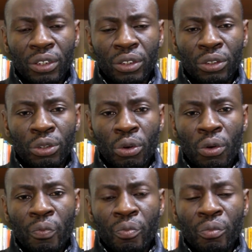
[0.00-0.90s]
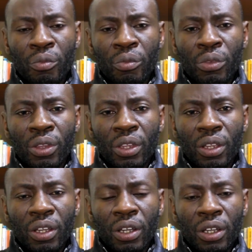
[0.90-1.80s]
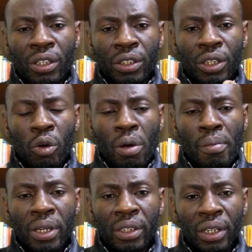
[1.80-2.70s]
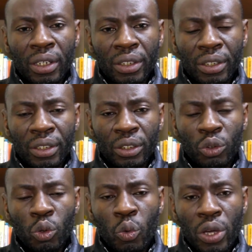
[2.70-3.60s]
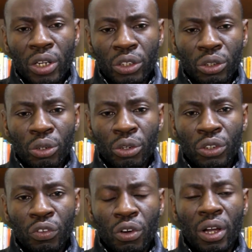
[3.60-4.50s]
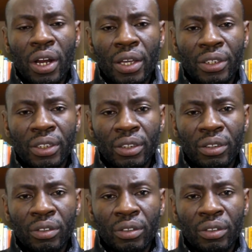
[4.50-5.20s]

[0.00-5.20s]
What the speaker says: So it's our mandate to win souls for Christ,